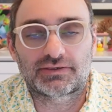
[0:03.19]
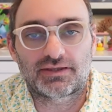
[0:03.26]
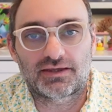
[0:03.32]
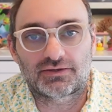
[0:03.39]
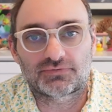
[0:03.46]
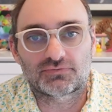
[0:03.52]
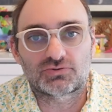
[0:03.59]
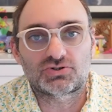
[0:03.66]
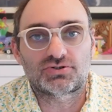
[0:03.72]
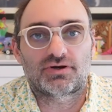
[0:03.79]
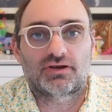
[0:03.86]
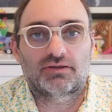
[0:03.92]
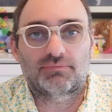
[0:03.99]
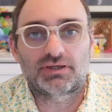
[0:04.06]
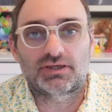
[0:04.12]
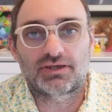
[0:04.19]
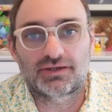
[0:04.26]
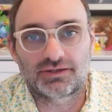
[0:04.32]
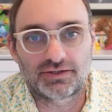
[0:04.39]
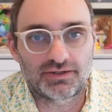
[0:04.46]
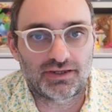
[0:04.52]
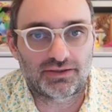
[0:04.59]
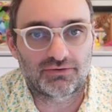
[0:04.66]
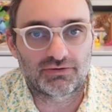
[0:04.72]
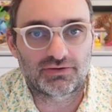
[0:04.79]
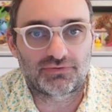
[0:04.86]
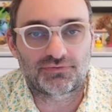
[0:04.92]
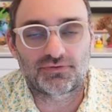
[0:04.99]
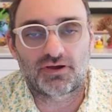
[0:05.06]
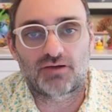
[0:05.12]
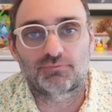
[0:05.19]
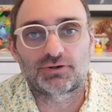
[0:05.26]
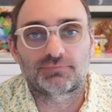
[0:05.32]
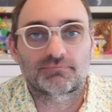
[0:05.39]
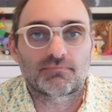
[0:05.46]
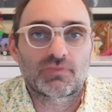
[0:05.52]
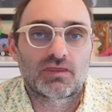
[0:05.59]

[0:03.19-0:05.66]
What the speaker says: Thanks for joining me in another installment.